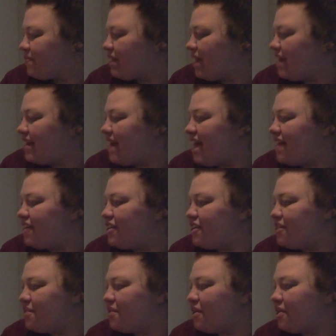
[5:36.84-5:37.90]
Annette
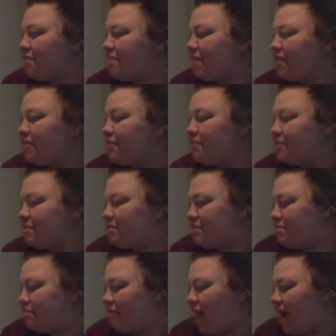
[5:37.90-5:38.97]
knew her mother would
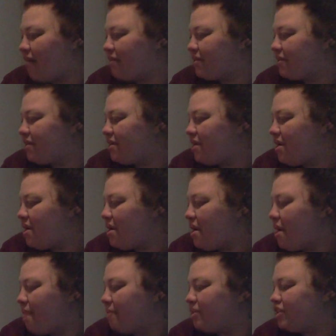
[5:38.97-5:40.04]
be proud.
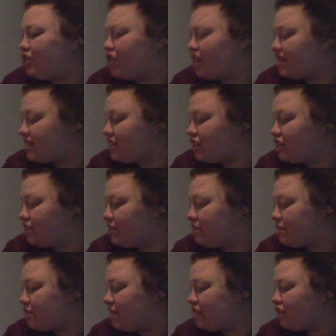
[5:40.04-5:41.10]
But just as she was
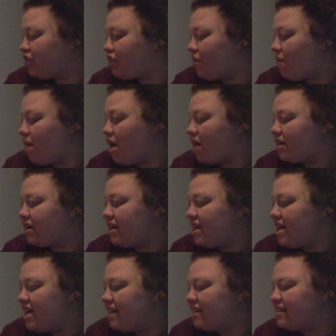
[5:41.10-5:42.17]
about to go on,
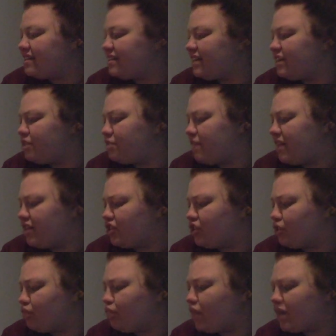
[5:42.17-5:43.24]
the stage manager
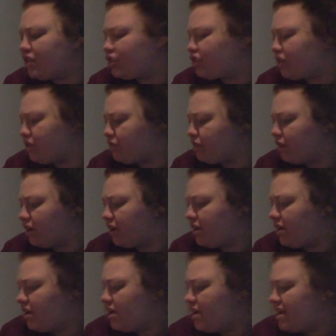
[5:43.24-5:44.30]
rushed over.
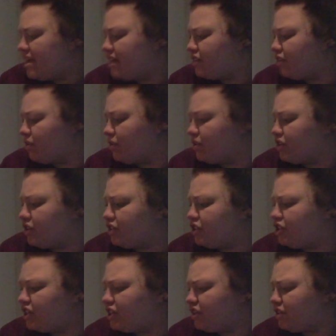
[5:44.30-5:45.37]
He told her
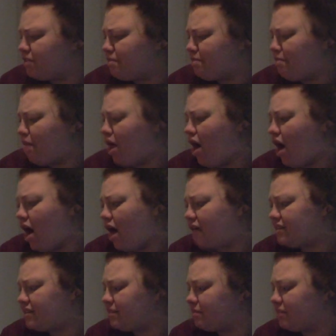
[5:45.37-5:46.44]
she couldn't
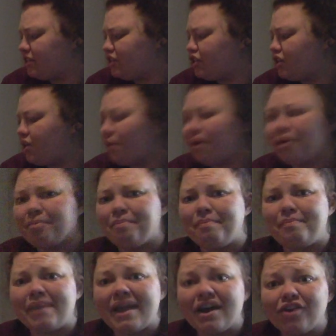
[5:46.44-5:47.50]
possibly show her
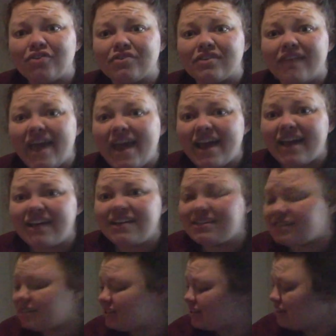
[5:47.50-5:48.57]
bare
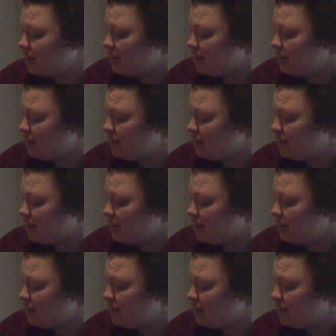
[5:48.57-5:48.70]
legs.